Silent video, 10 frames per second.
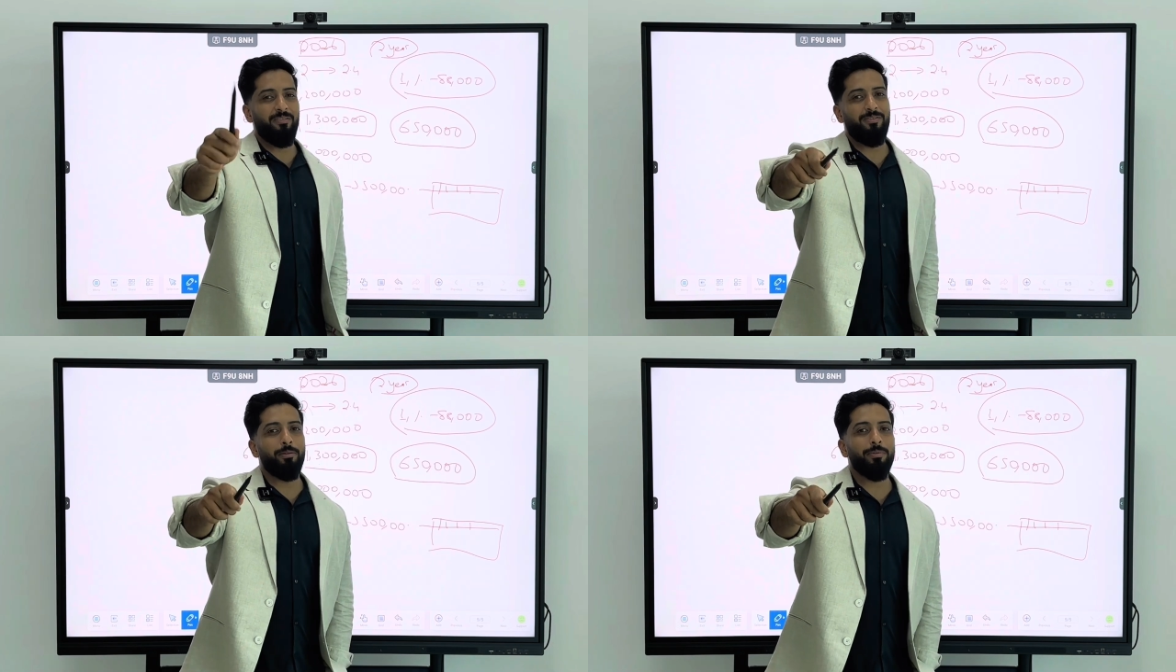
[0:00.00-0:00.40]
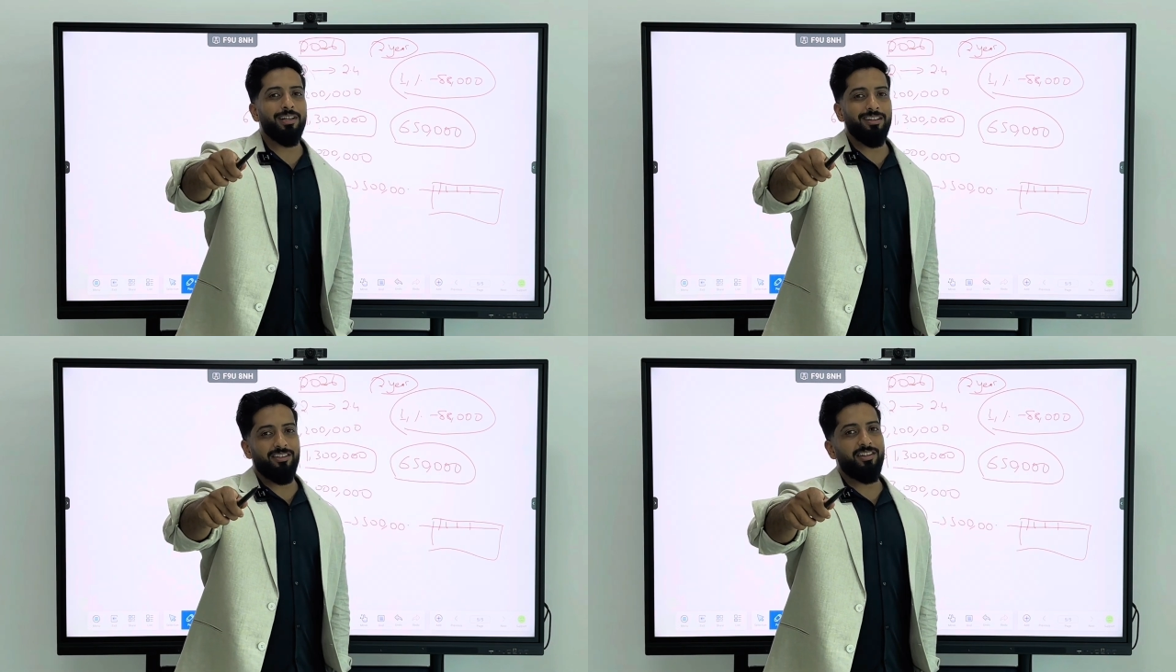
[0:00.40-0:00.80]
Flipping
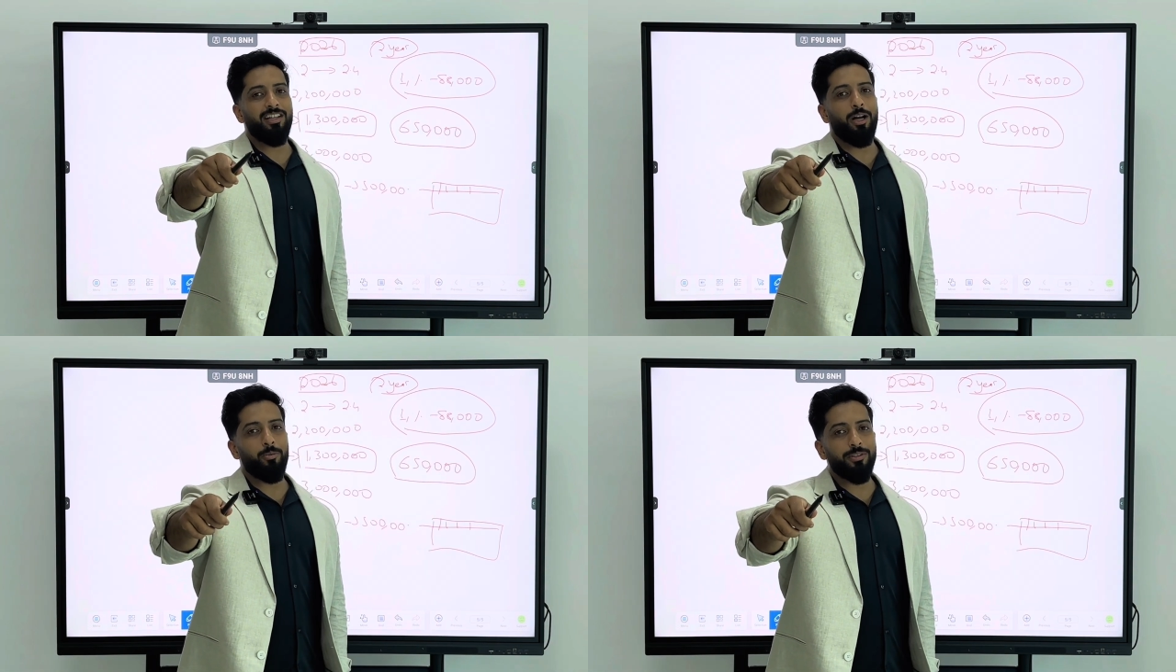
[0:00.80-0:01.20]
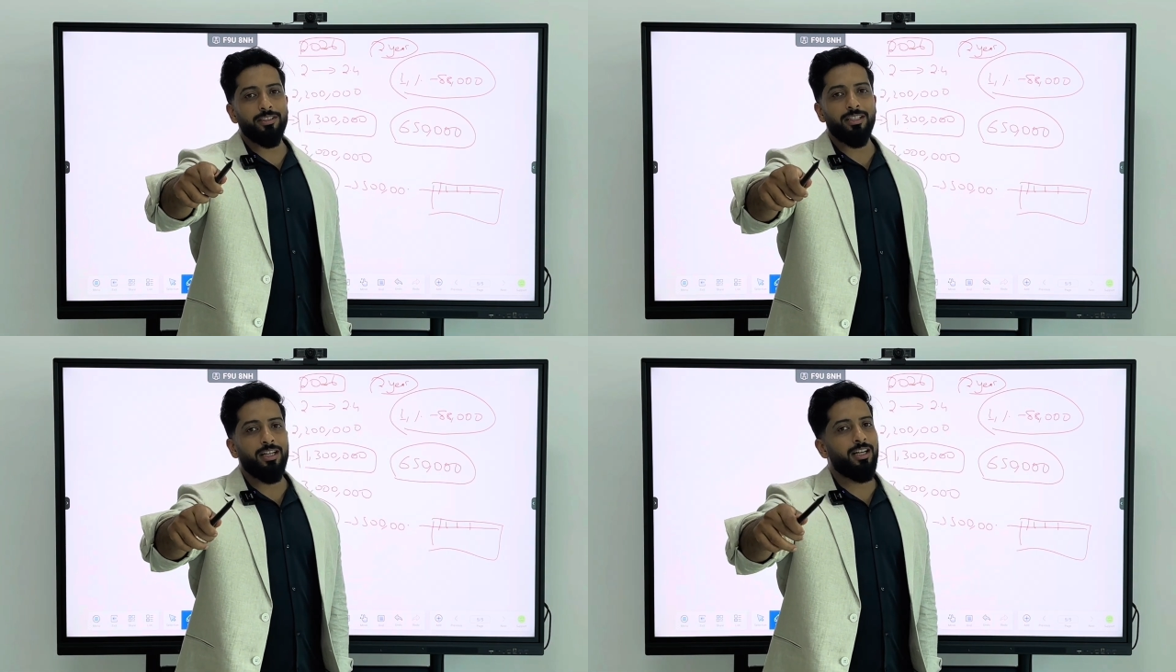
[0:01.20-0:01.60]
in 3
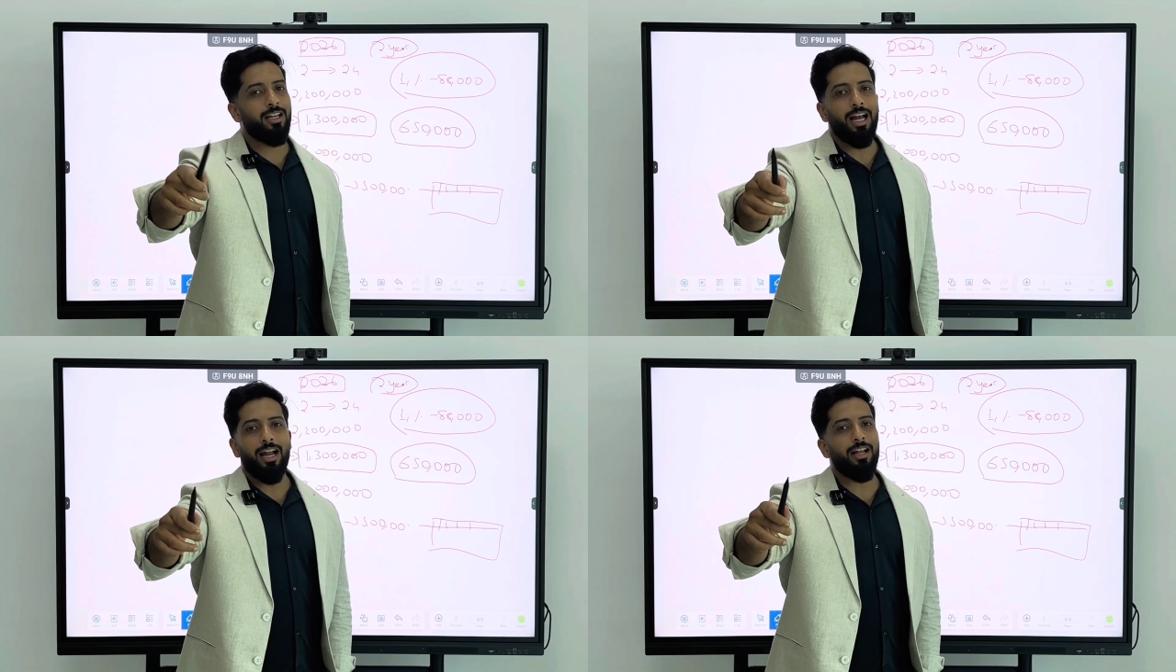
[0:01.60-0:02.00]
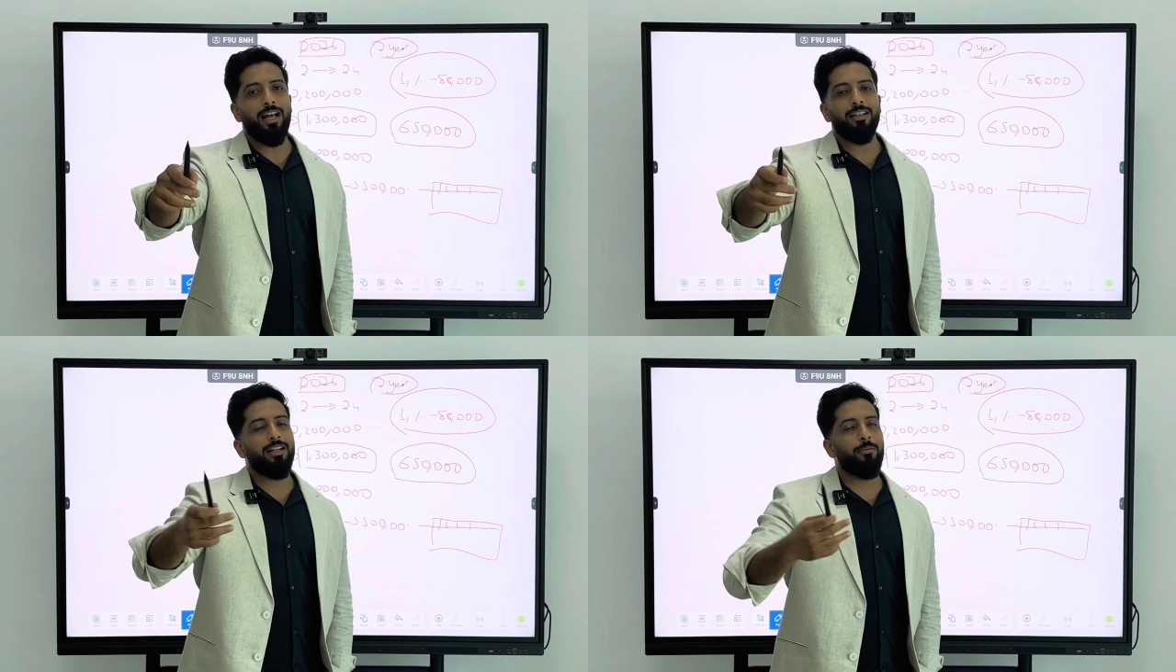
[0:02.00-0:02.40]
hours. I
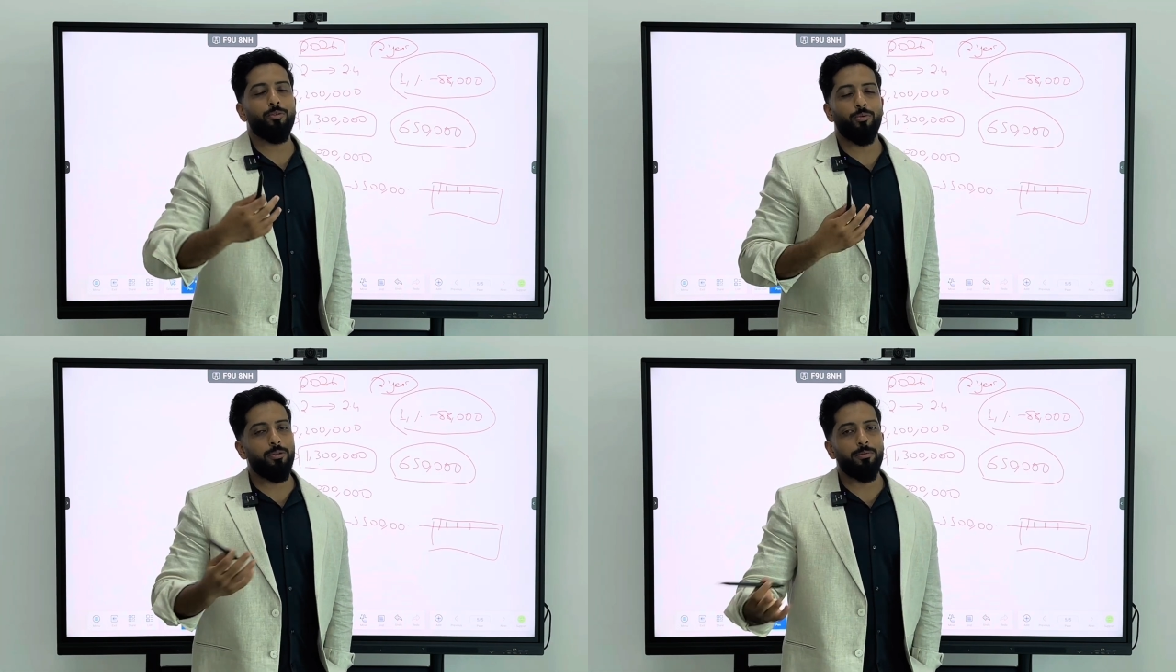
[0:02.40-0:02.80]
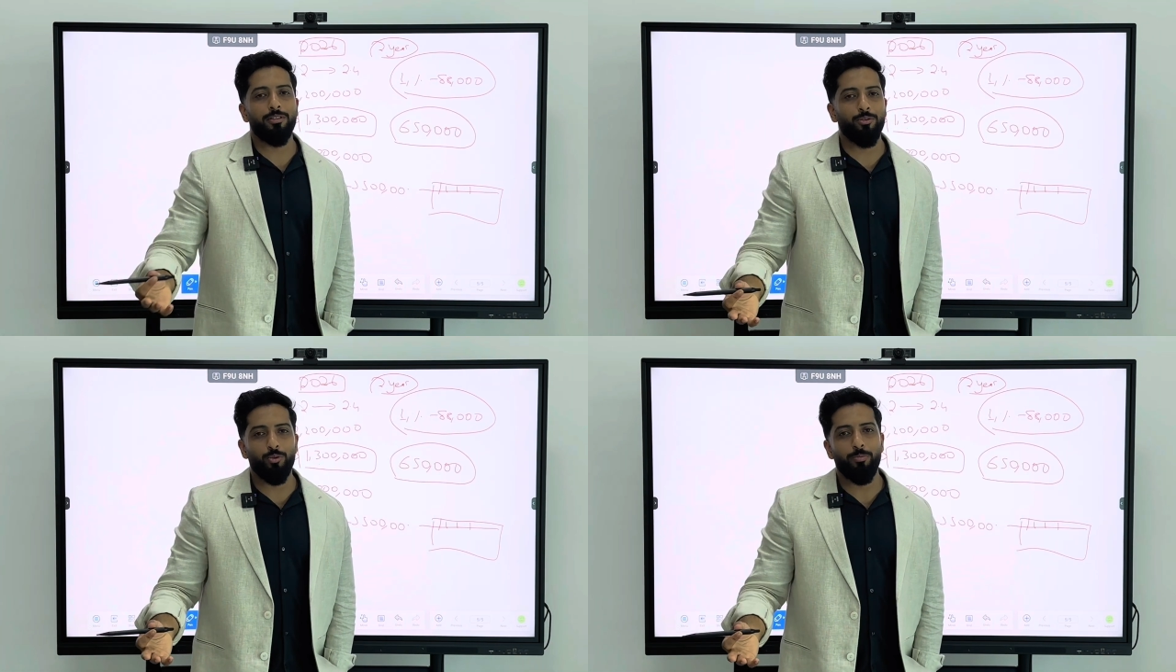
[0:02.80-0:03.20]
think I'm the only
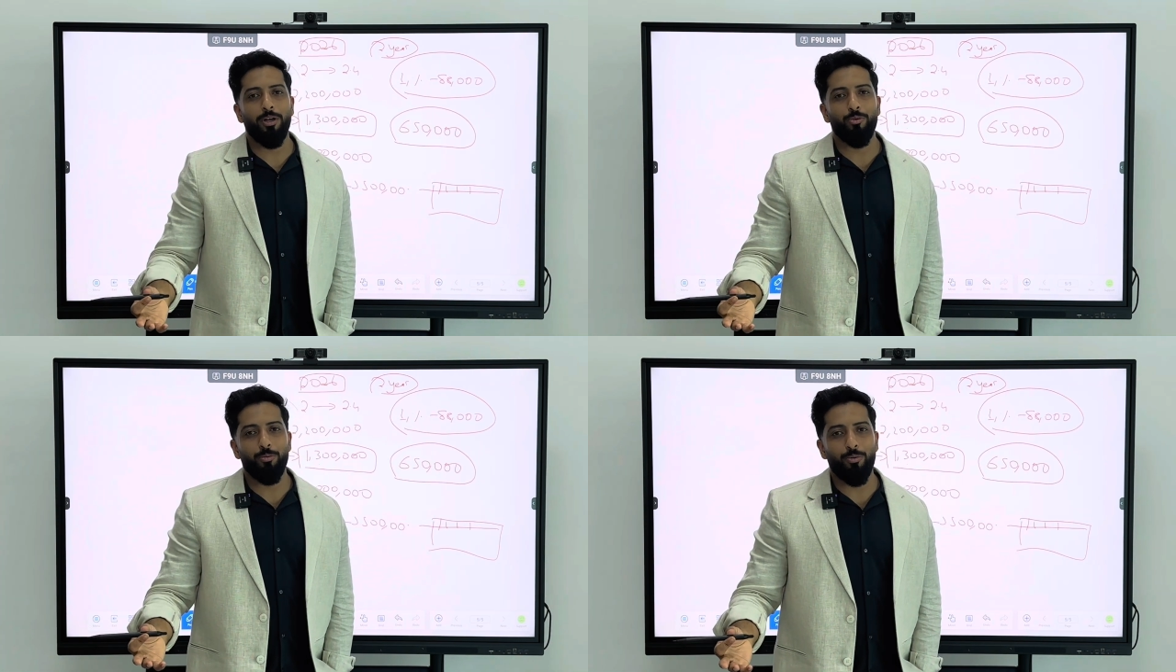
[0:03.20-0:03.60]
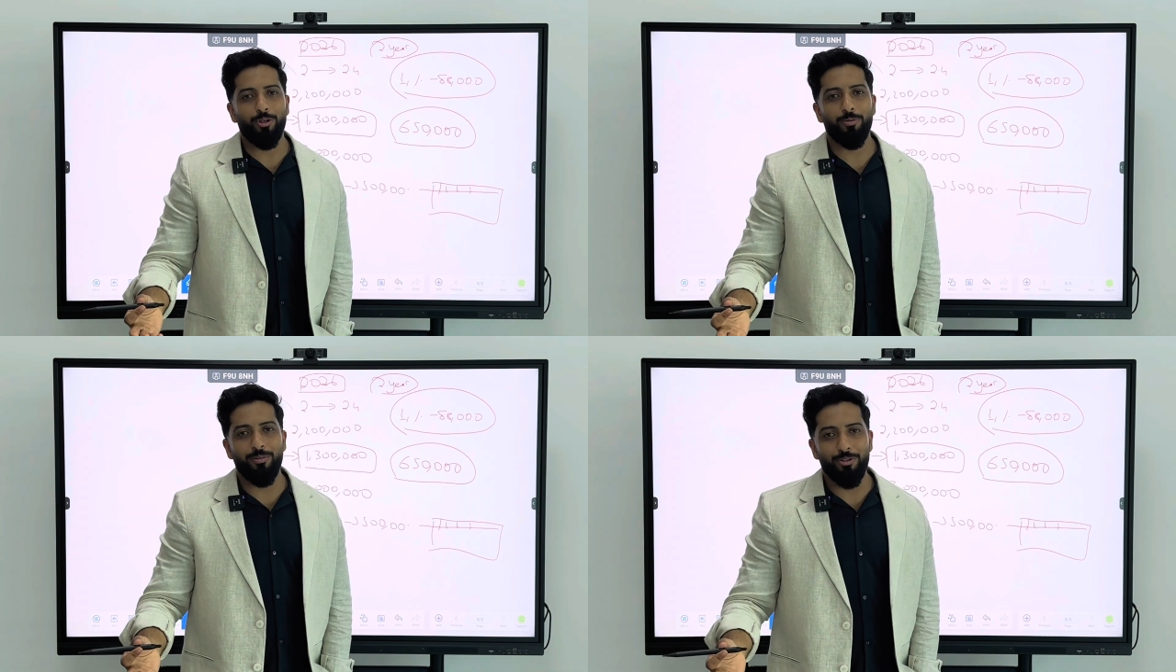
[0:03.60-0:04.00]
person in Dubai who could
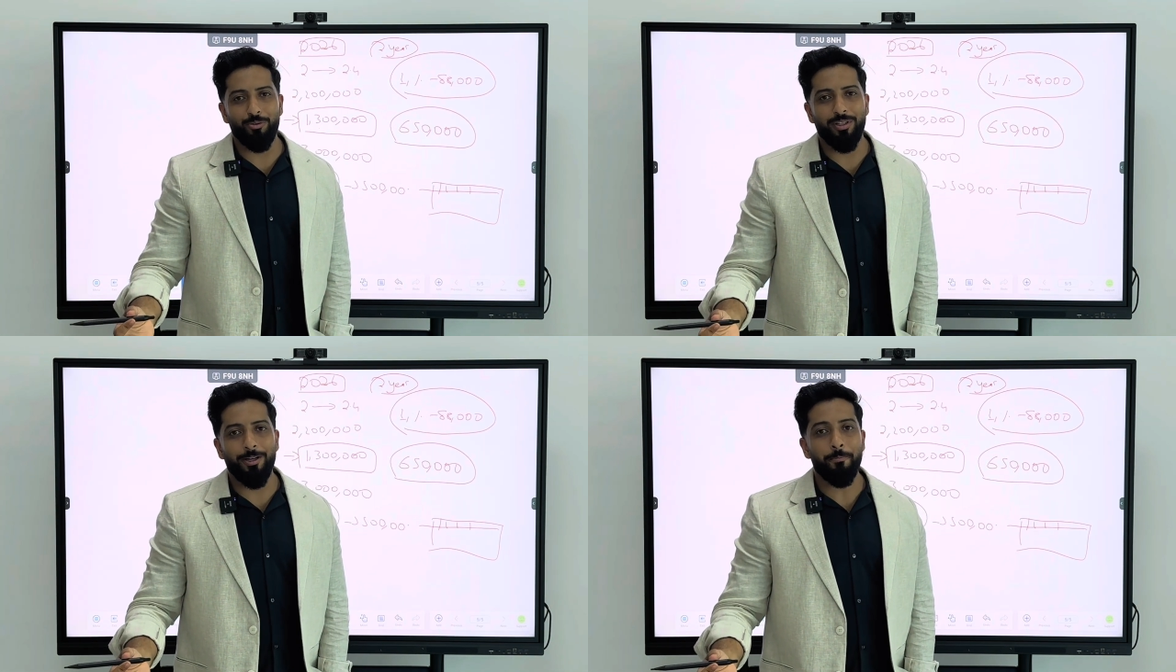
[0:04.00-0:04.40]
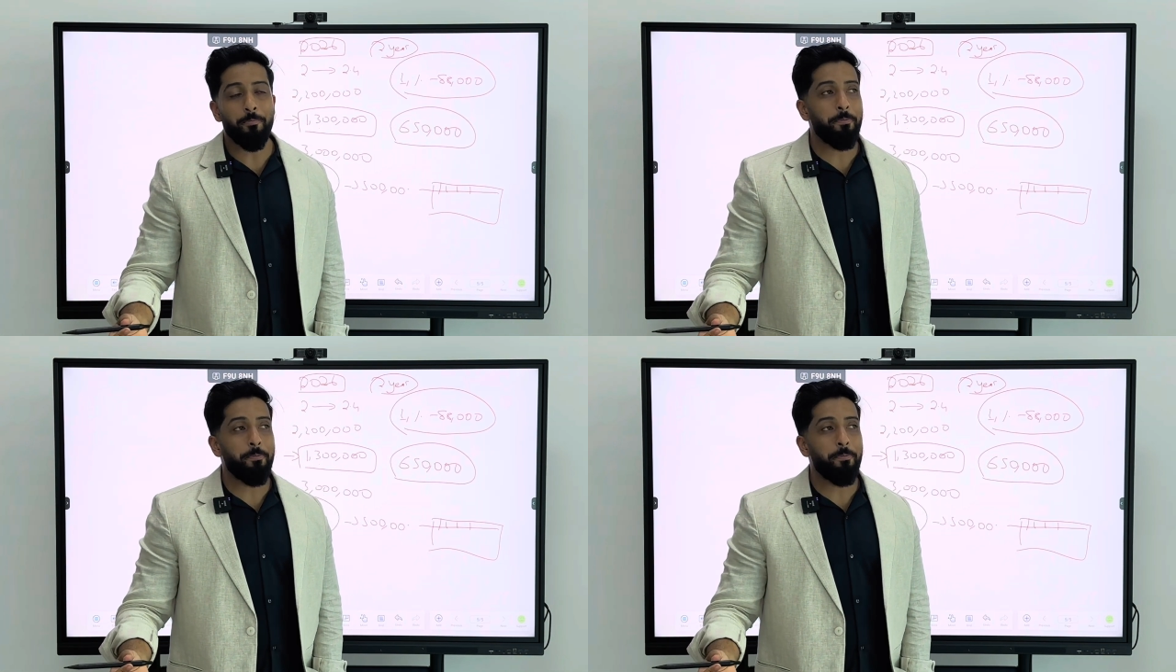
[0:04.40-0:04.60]
possibly do that.